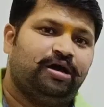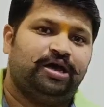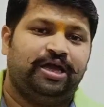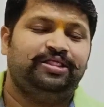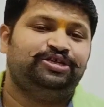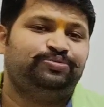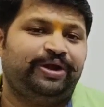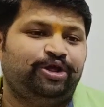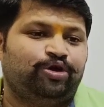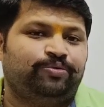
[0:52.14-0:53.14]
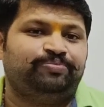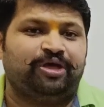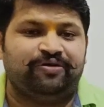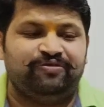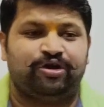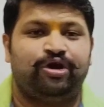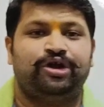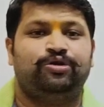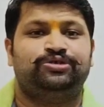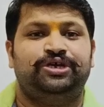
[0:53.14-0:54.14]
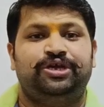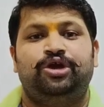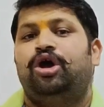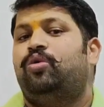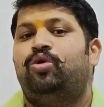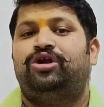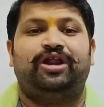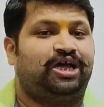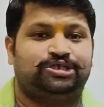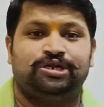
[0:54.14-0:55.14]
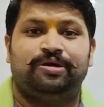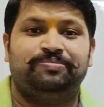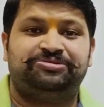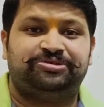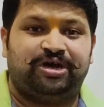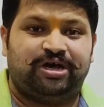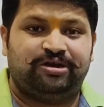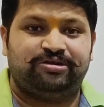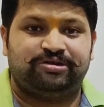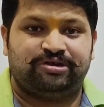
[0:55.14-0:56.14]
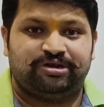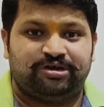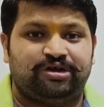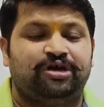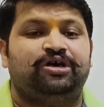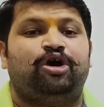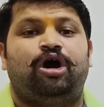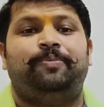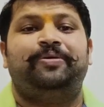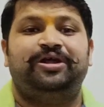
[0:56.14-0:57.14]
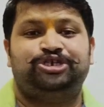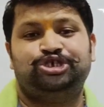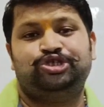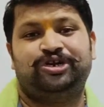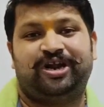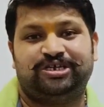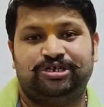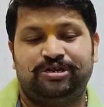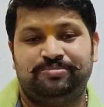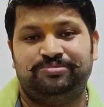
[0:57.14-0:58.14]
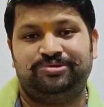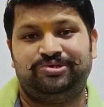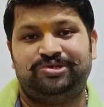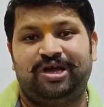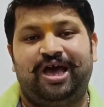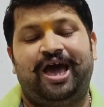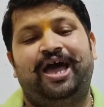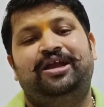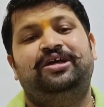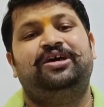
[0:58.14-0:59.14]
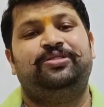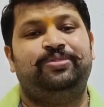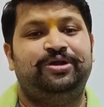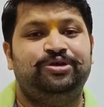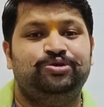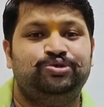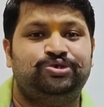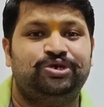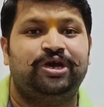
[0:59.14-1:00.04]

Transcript: In this video, we are going to see what rational numbers are, operations on rational numbers, and their use